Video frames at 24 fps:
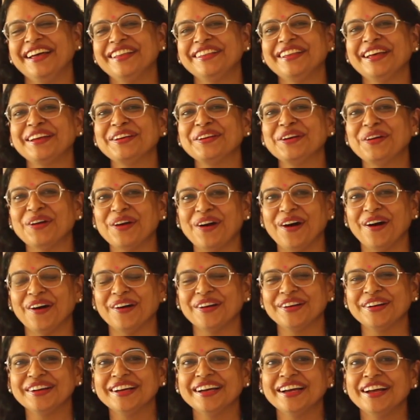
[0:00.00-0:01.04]
then
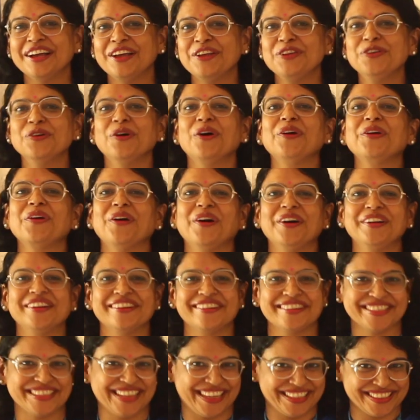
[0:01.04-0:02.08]
God, your
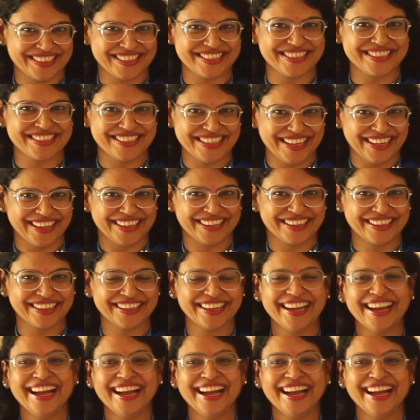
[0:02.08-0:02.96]
honor is at stake.